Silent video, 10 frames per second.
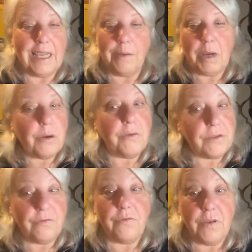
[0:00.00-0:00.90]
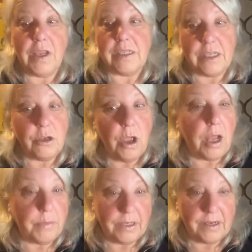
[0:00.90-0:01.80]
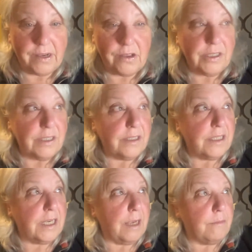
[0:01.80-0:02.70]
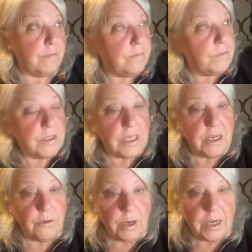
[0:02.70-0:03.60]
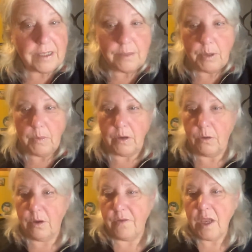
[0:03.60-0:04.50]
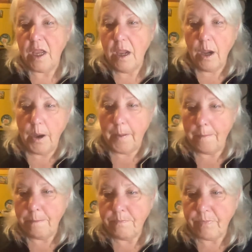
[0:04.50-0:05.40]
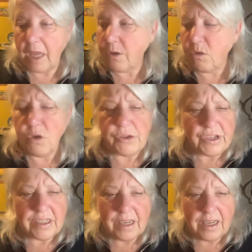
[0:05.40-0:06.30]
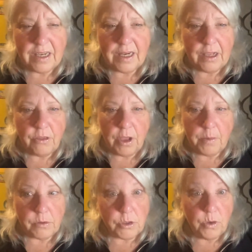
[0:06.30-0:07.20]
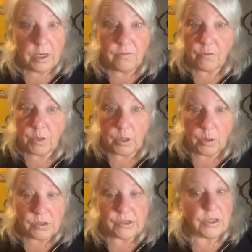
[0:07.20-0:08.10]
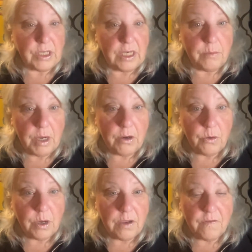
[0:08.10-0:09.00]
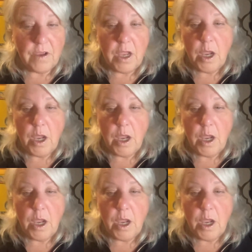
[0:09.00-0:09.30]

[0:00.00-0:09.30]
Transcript: A microwave is not a big deal, and I'm sitting here right next to my microwave. I don't use it a ton, and I thought about, do I even really still need a microwave?